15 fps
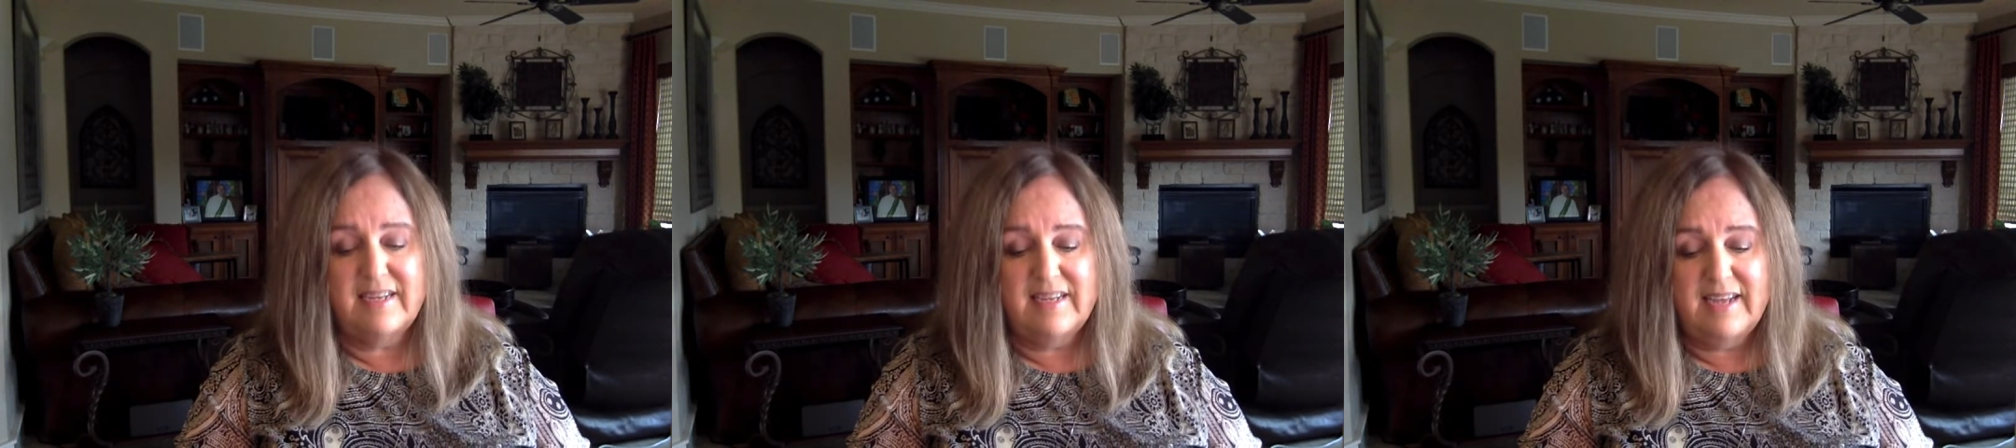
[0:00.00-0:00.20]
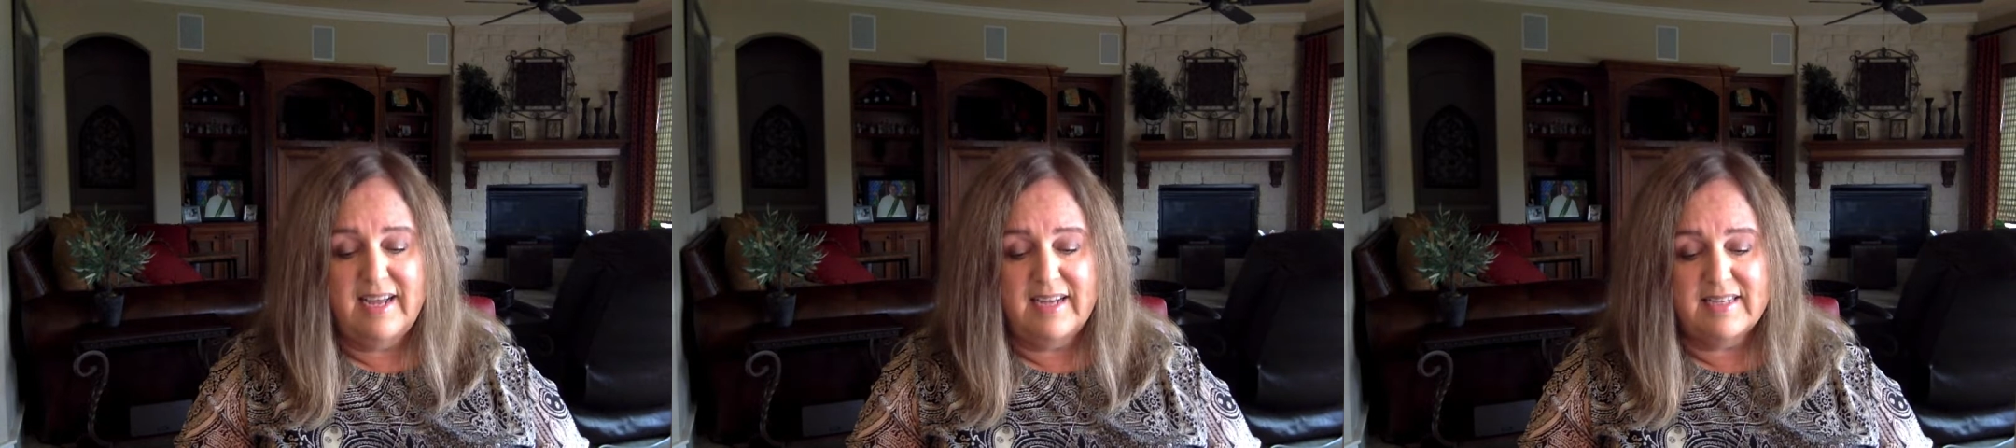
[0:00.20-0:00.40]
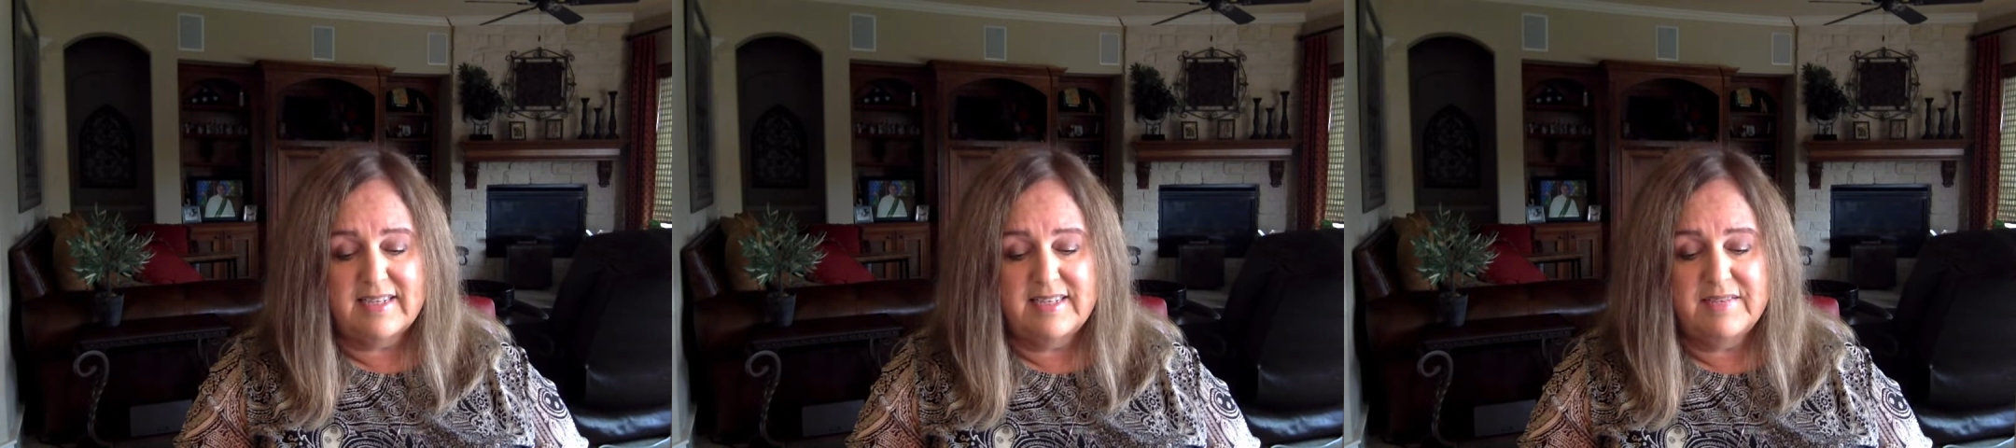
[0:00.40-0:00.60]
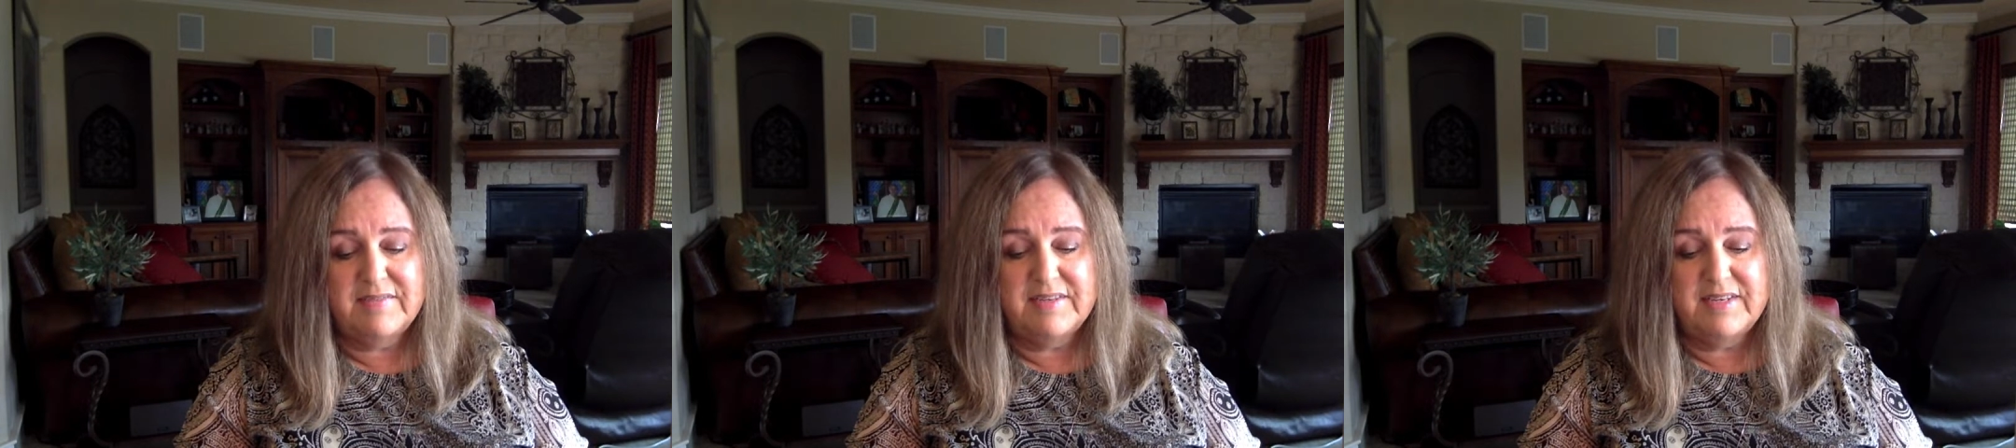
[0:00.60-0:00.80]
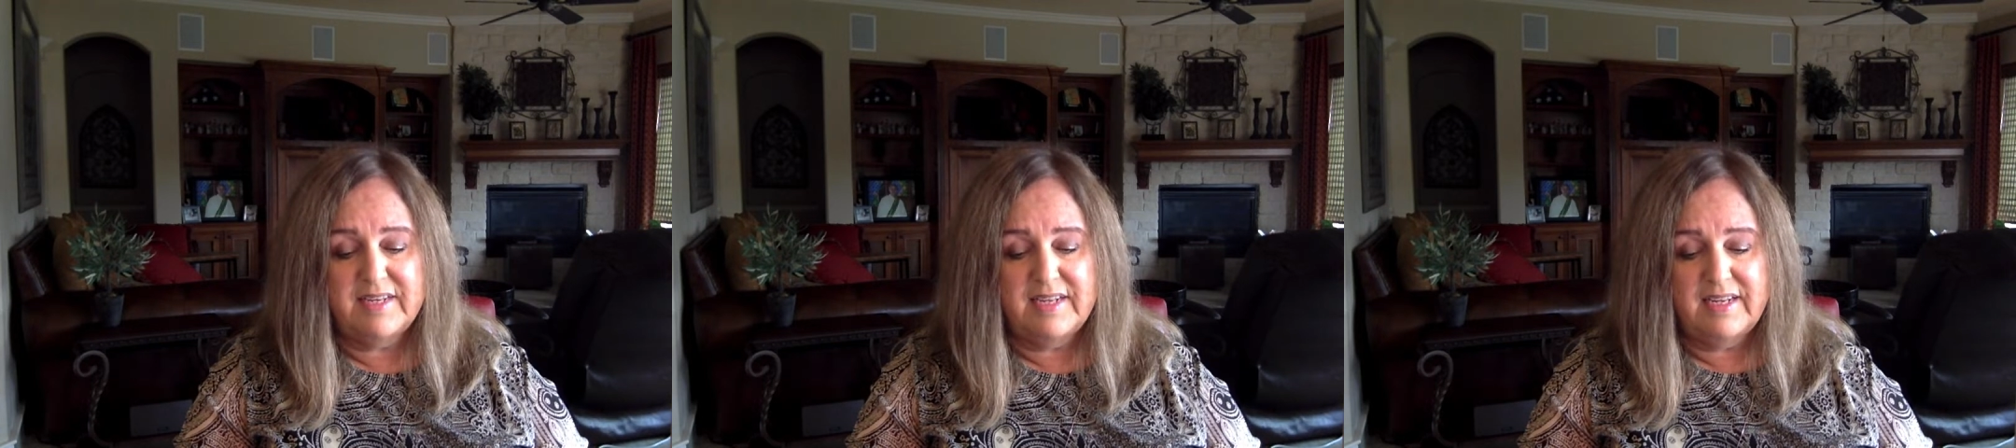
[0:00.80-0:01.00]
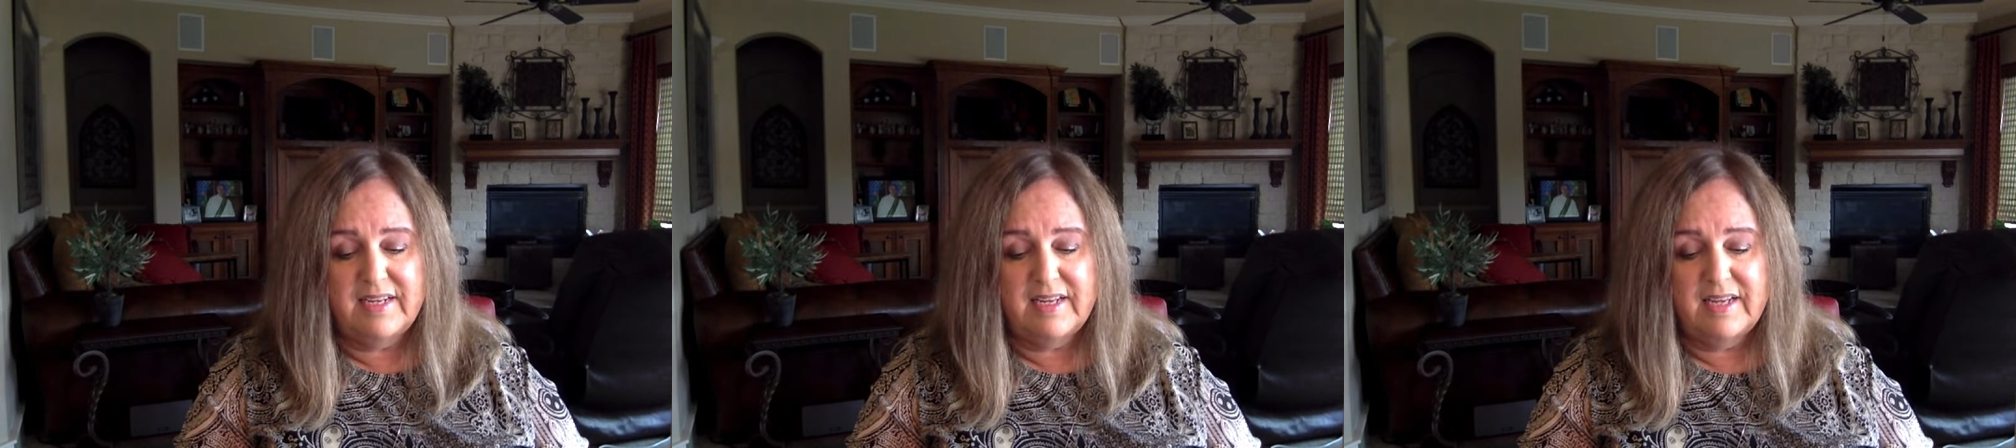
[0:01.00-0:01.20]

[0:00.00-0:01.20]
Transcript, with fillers: inactivity.